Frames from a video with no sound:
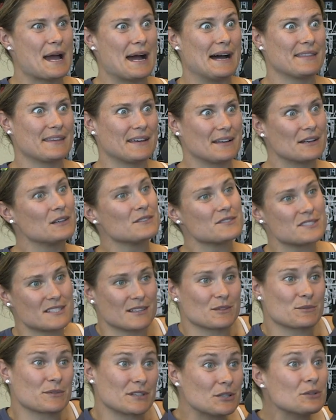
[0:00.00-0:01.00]
And then all of a
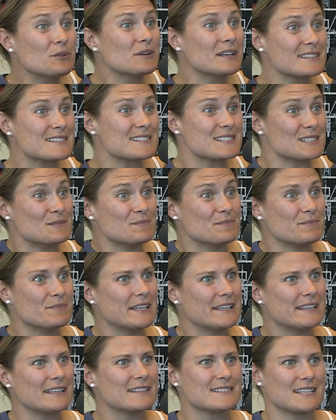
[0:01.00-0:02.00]
sudden we do get some
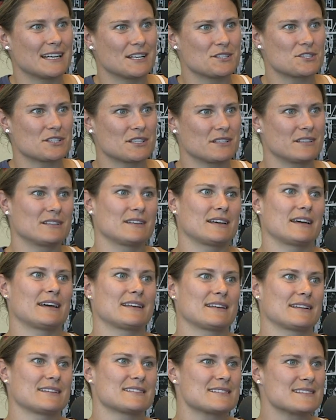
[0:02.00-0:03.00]
media attention
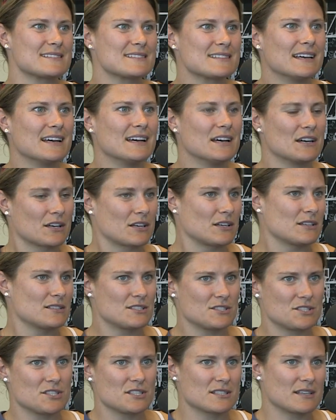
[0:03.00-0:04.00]
and it's, good
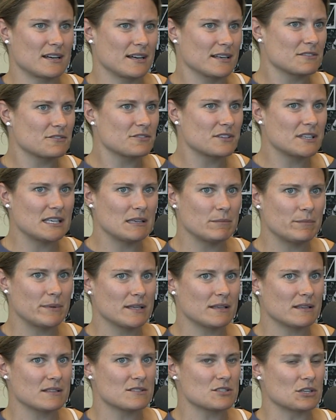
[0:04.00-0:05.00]
to just kind of keep
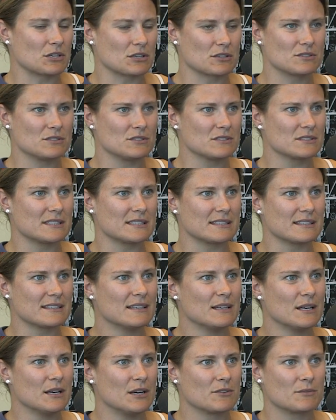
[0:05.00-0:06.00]
it internal and
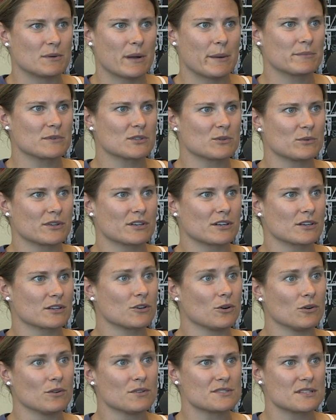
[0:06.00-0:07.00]
remember what our
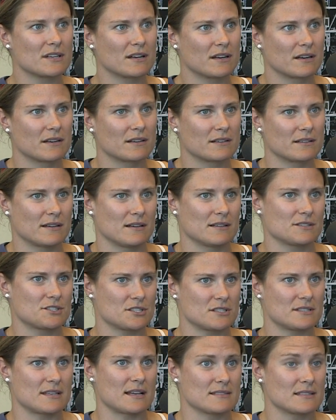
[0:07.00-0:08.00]
goals are, not
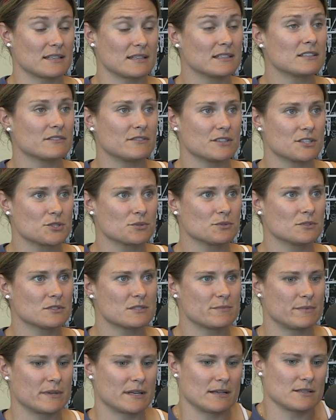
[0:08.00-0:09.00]
just as
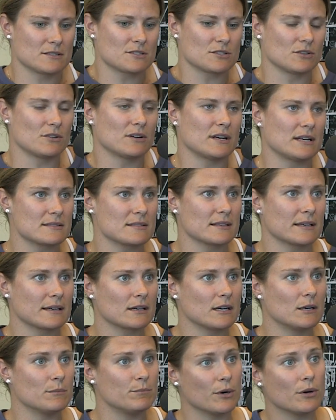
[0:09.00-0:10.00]
individuals, but also as like
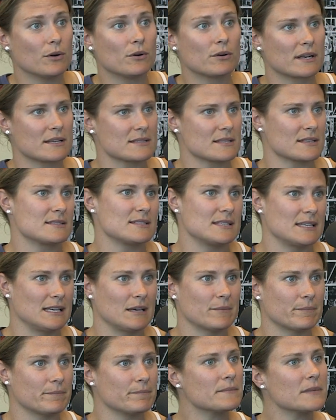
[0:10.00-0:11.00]
a boat, as a
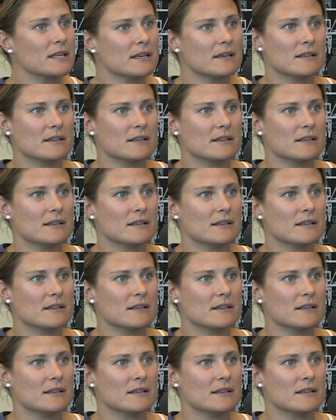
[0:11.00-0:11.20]
team.